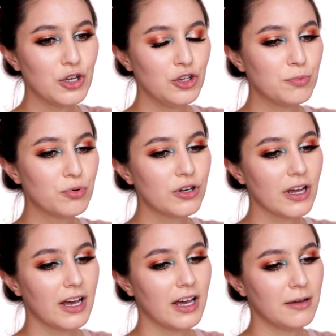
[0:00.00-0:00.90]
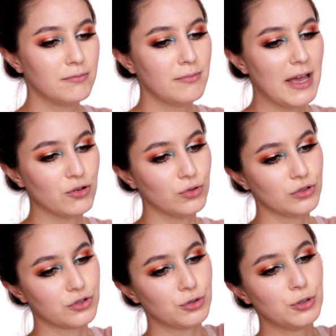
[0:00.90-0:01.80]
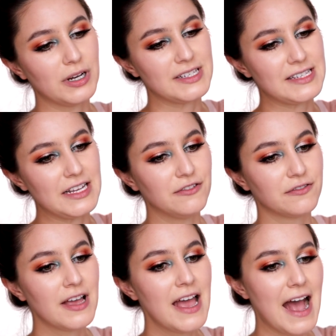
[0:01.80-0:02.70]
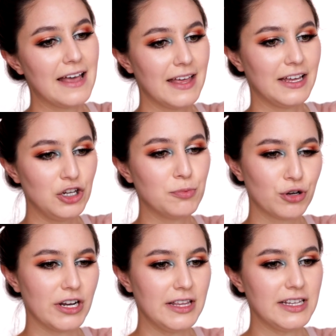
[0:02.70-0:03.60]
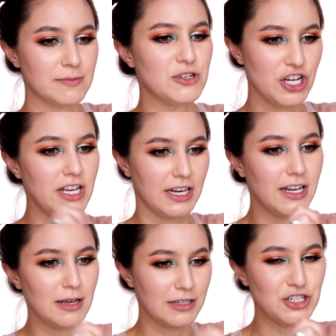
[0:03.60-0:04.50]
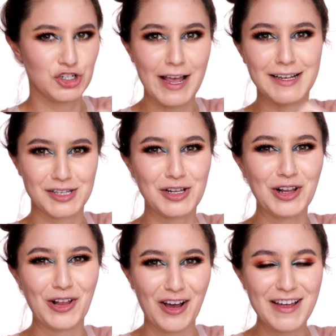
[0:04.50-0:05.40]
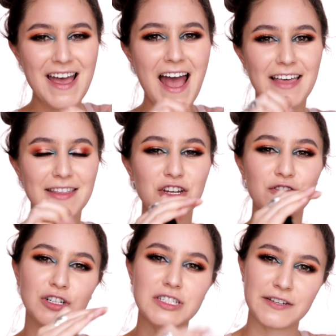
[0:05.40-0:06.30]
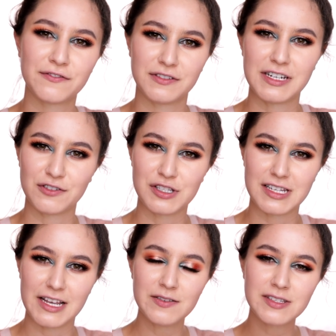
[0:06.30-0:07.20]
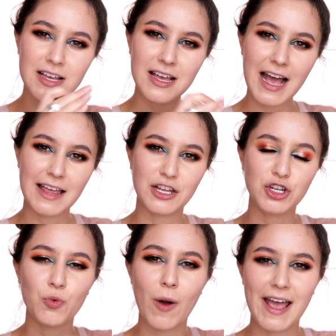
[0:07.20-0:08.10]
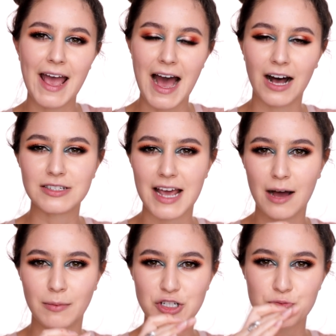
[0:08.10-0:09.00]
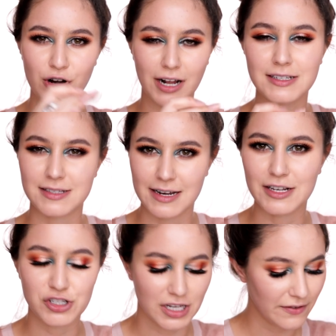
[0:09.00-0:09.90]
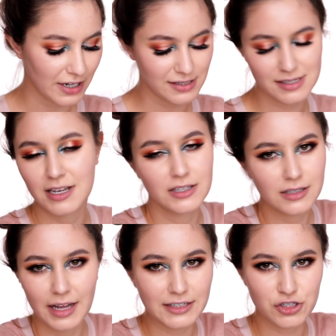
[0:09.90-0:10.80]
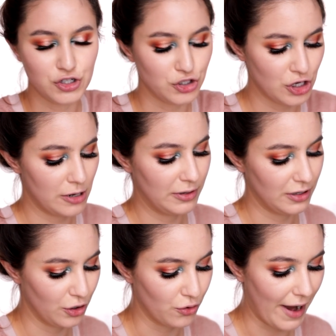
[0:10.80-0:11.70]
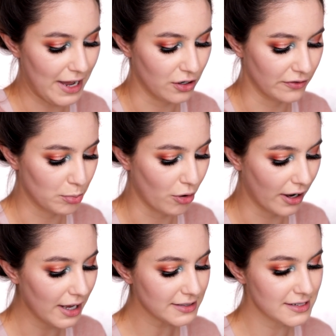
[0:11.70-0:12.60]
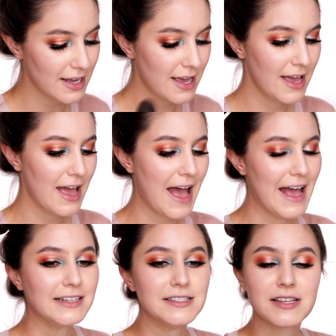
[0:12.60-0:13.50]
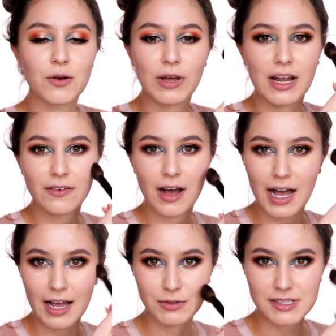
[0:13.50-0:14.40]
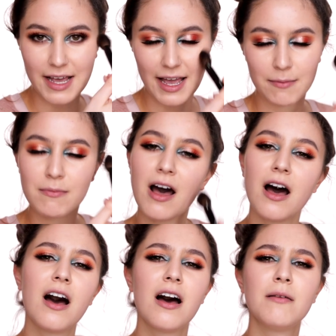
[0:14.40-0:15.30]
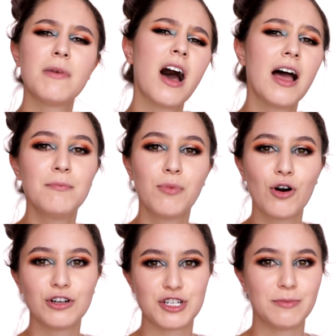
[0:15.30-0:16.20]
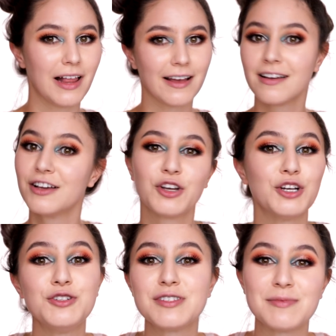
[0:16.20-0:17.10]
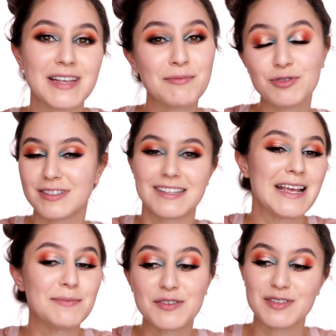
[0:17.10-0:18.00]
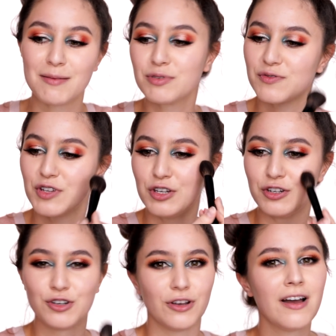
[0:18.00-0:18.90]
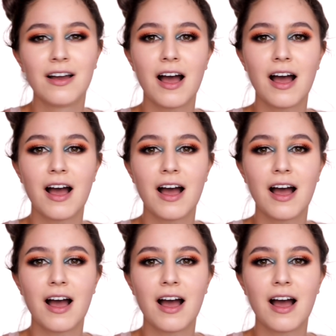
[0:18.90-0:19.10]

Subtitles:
You put a metal through a sieve and then you put it in this machine and it shakes a lot. And then you've got different sieves and then you weigh out how much product is in each sieve. And it's like to determine the grade of a product. And whenever I would say, Mom, I'm bored. She'd be like, go do some samples. There's heaps of samples for you to do.